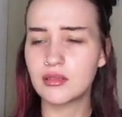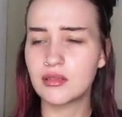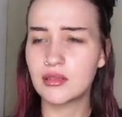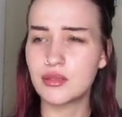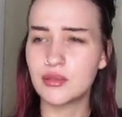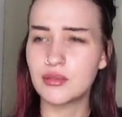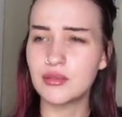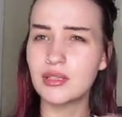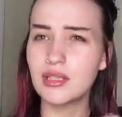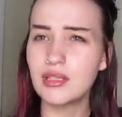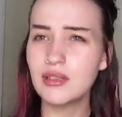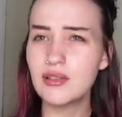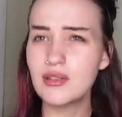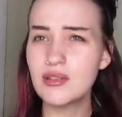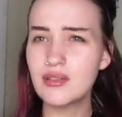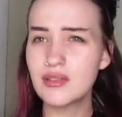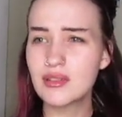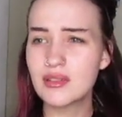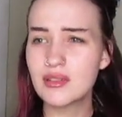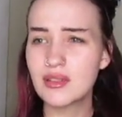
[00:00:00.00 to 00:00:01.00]

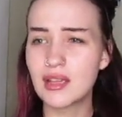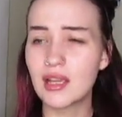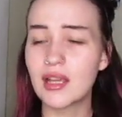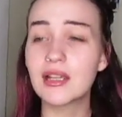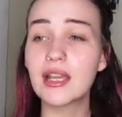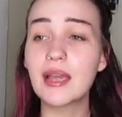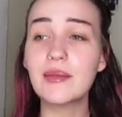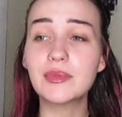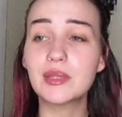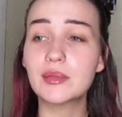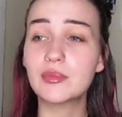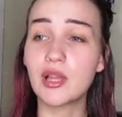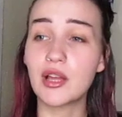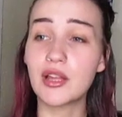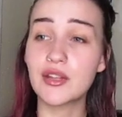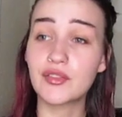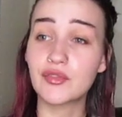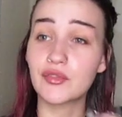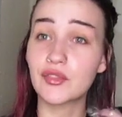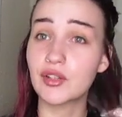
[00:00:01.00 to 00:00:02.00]
years? I kept the
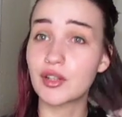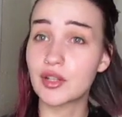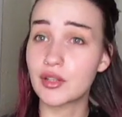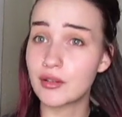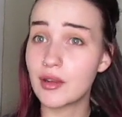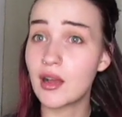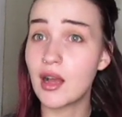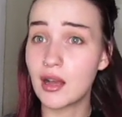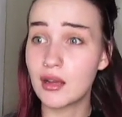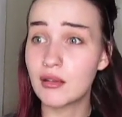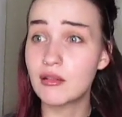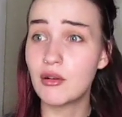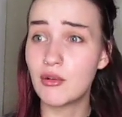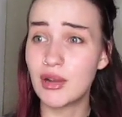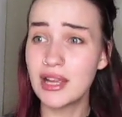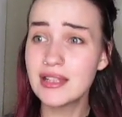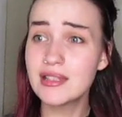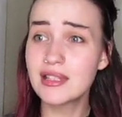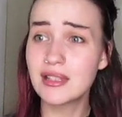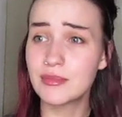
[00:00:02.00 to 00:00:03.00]
blonde for
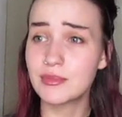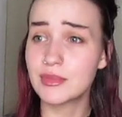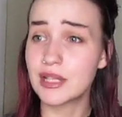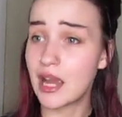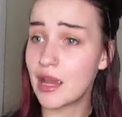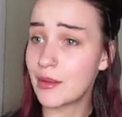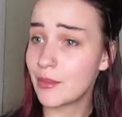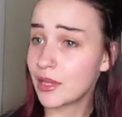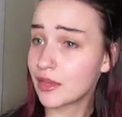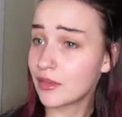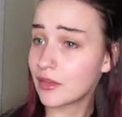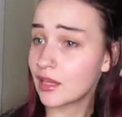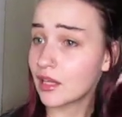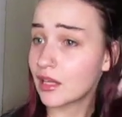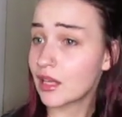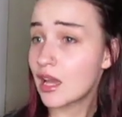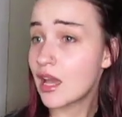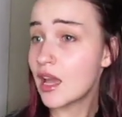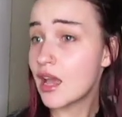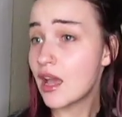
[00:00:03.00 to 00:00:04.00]
quite some time, I think.
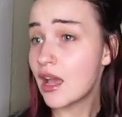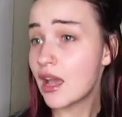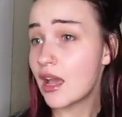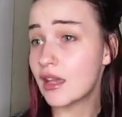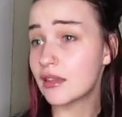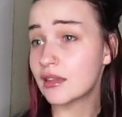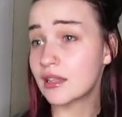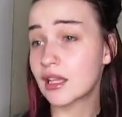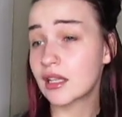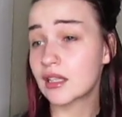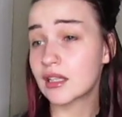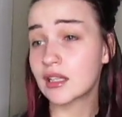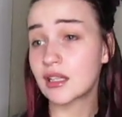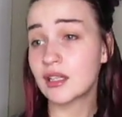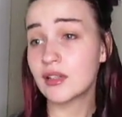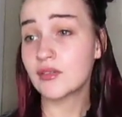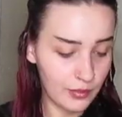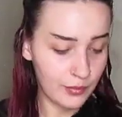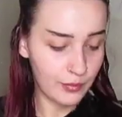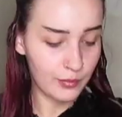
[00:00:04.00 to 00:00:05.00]
And then,
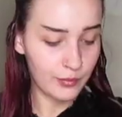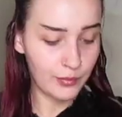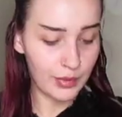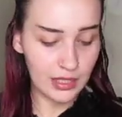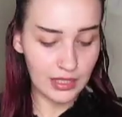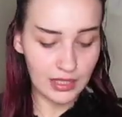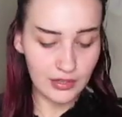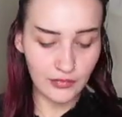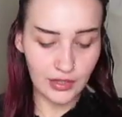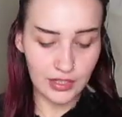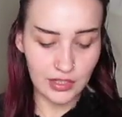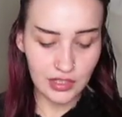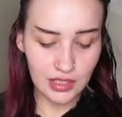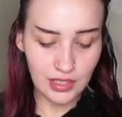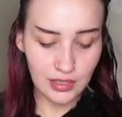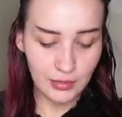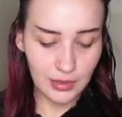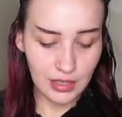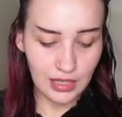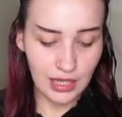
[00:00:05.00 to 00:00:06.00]
but it
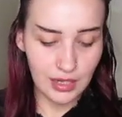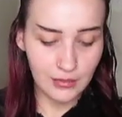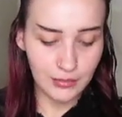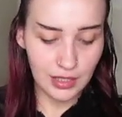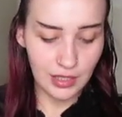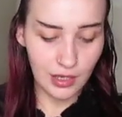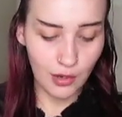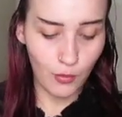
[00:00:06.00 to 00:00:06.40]
eventually became like a